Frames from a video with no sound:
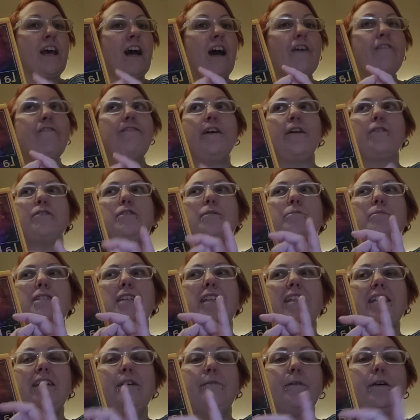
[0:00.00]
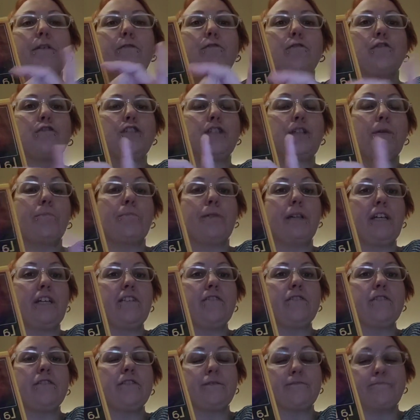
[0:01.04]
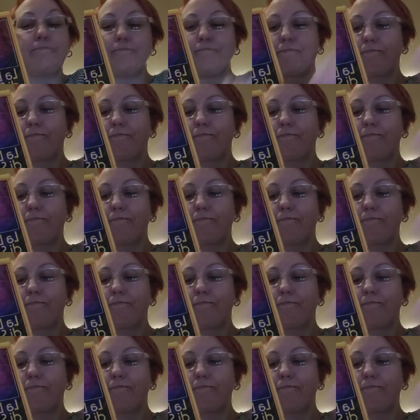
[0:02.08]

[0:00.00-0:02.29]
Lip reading: I felt it was a little bit rushed in places.